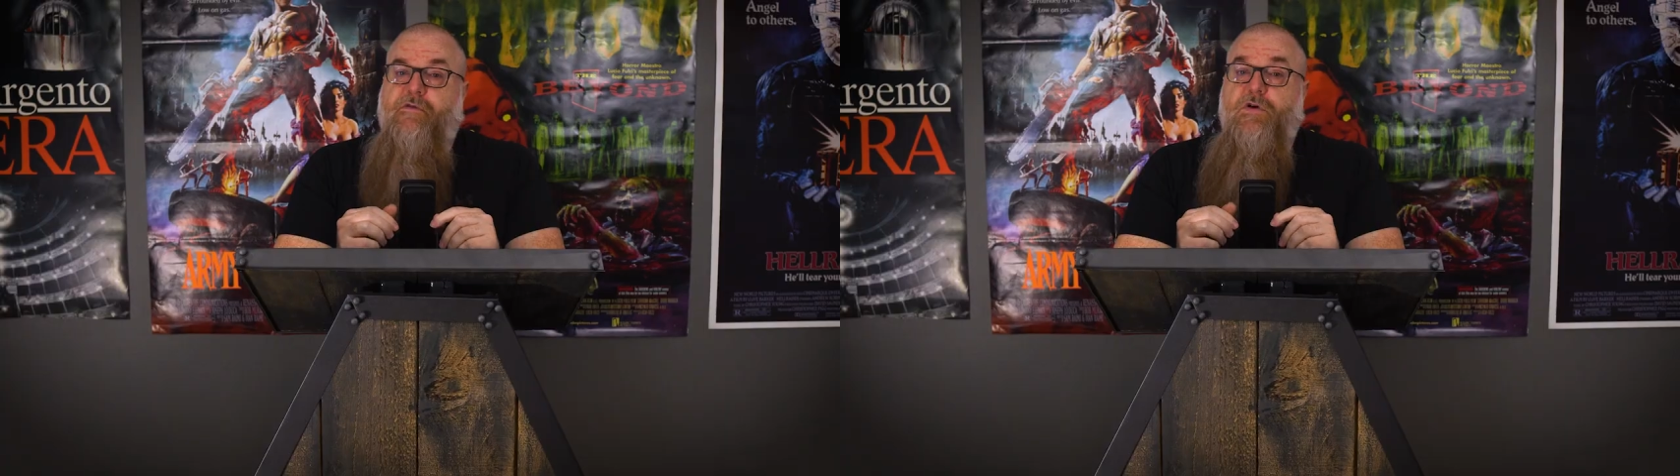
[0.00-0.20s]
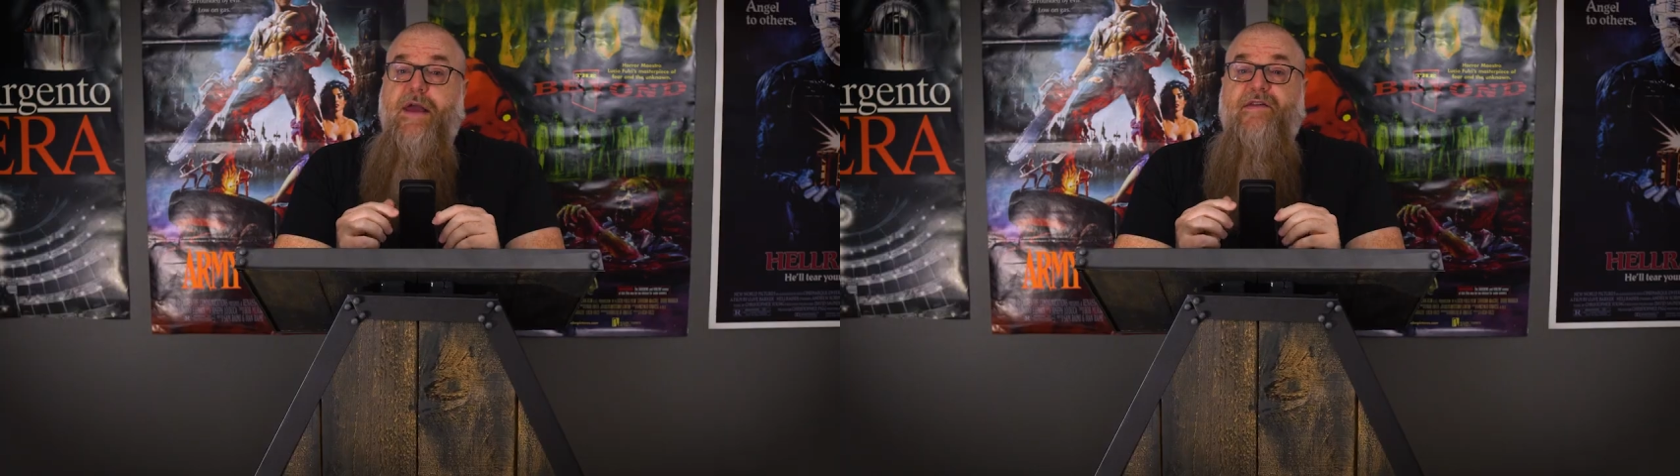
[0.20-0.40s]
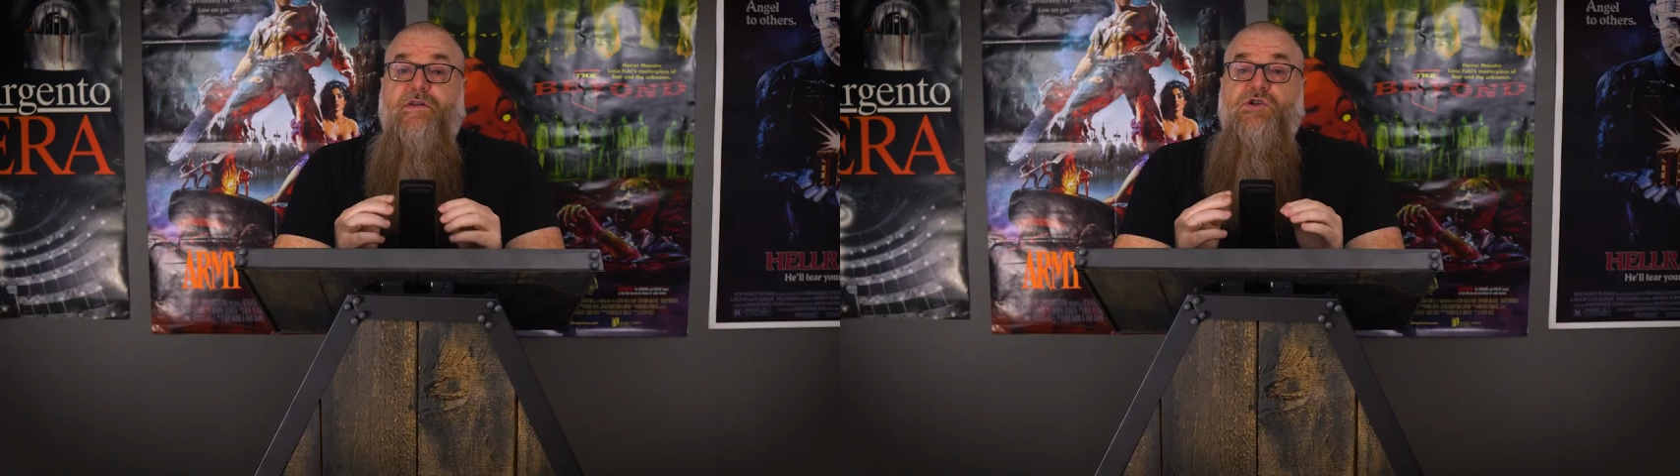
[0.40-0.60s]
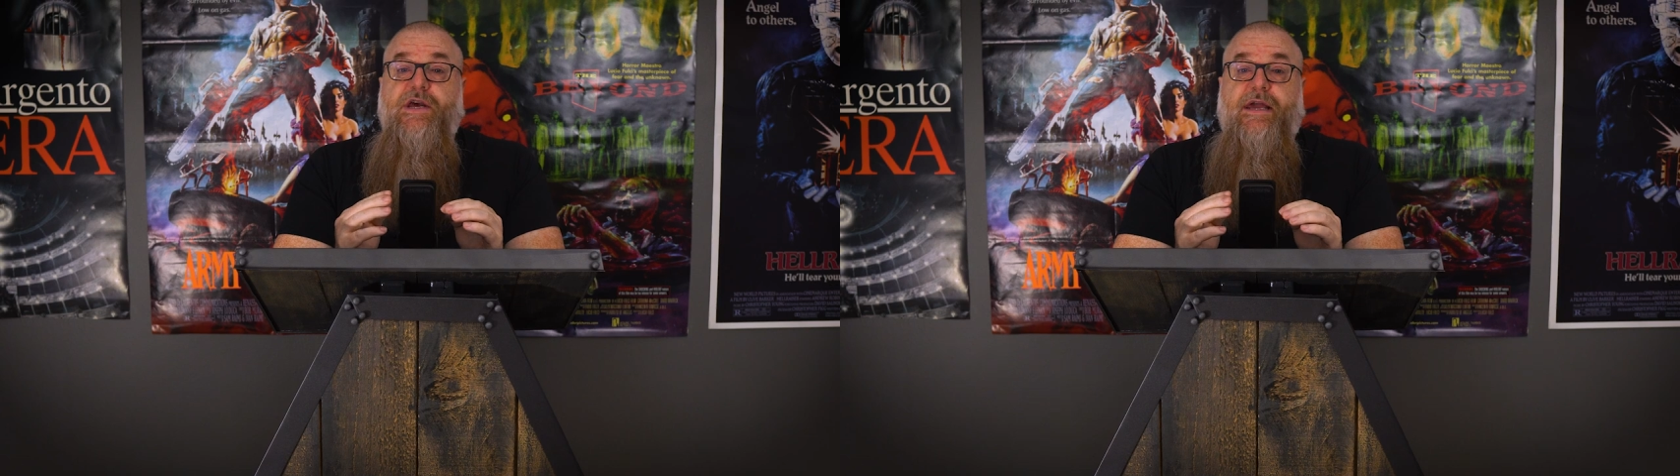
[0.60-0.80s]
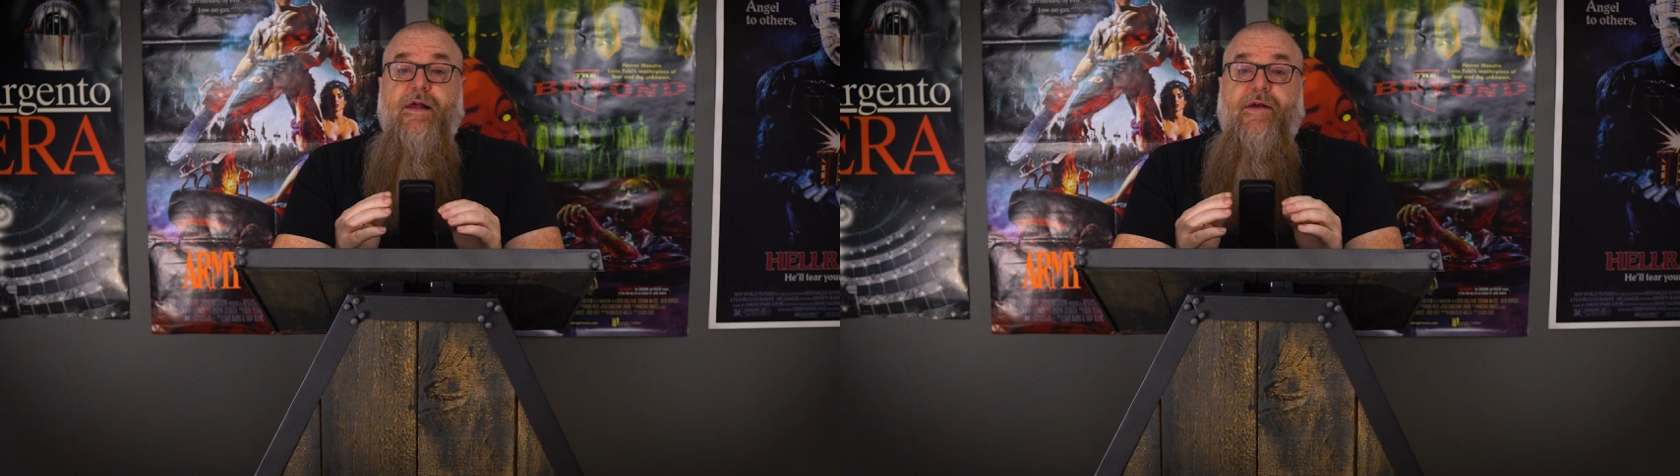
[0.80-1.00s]
if you guess the
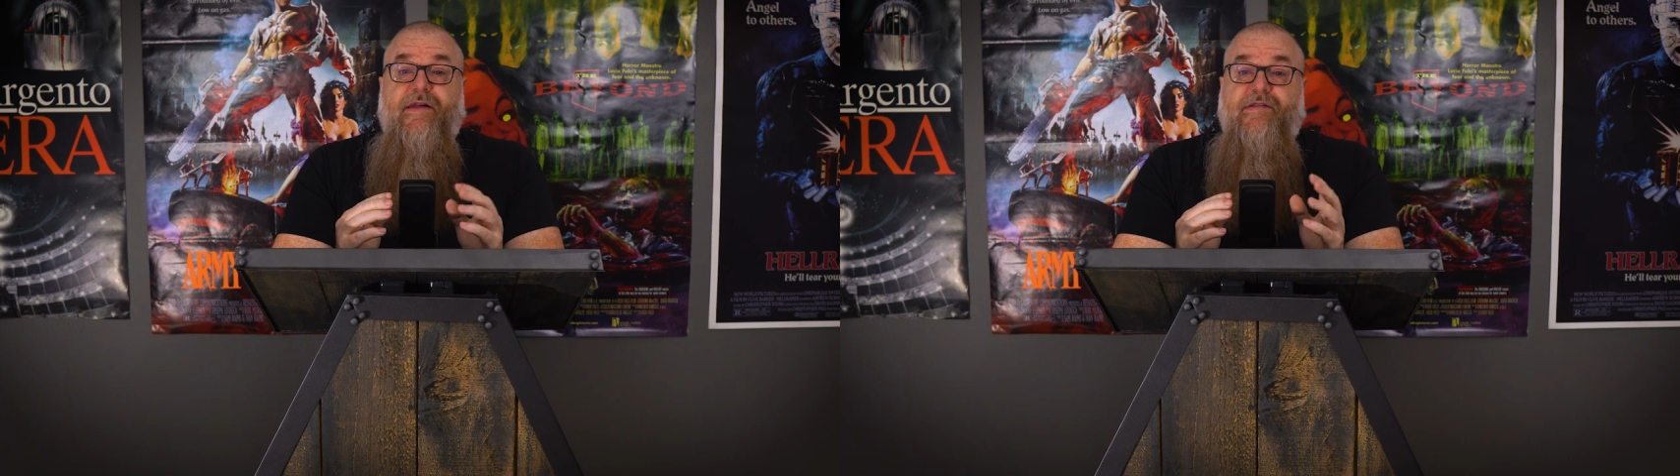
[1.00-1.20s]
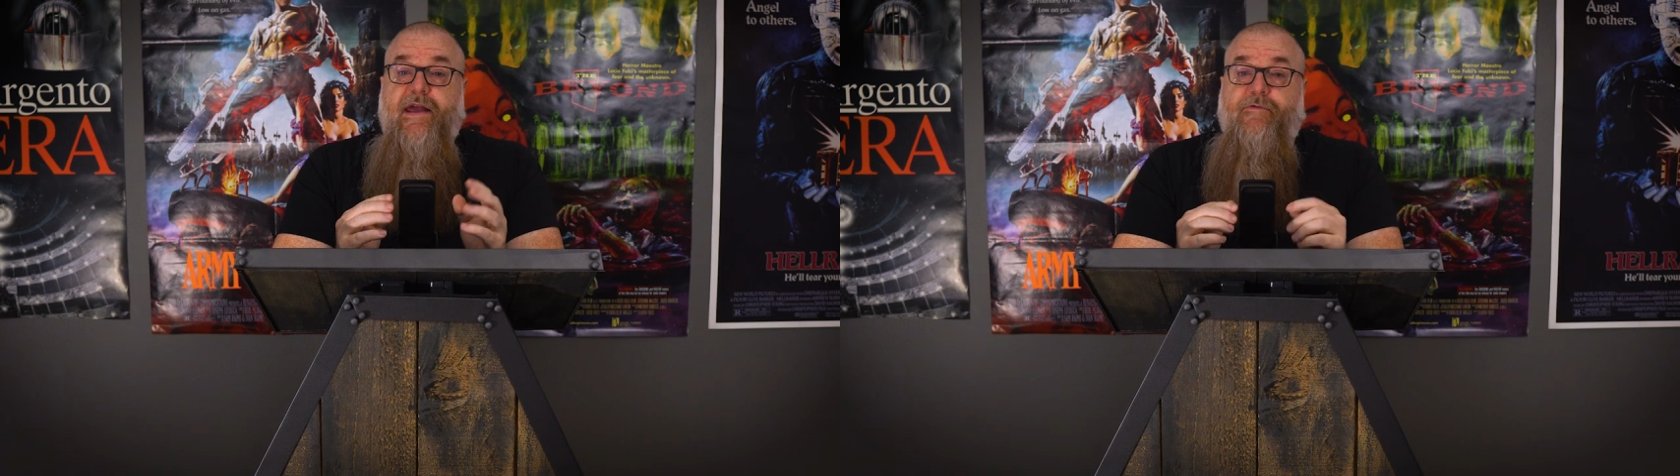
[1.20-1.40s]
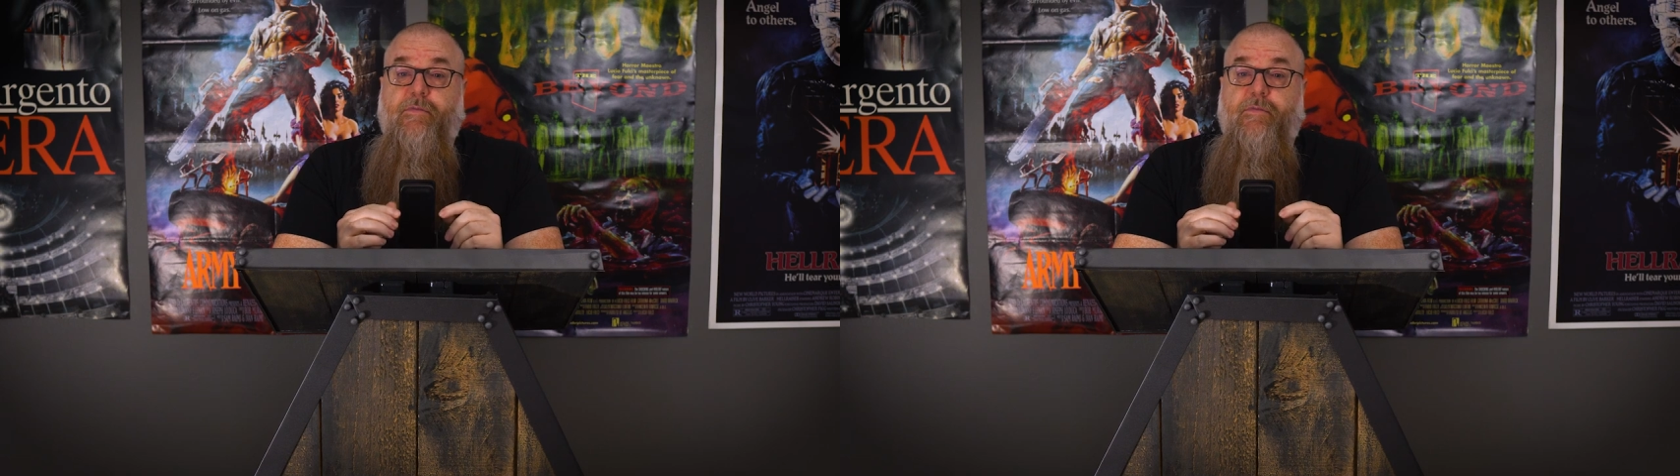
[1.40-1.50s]
chick Ilya saved